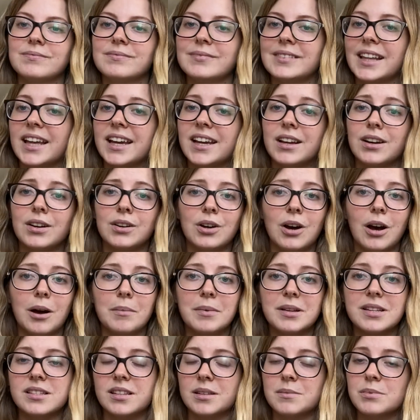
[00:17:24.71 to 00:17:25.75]
Like,
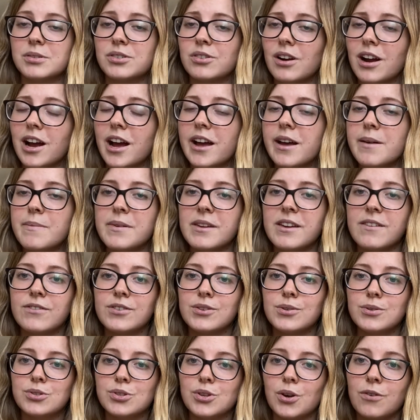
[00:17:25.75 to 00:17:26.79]
comment, subscribe if
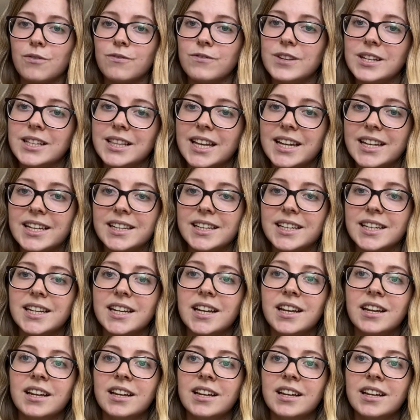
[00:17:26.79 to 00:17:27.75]
you so feel like it.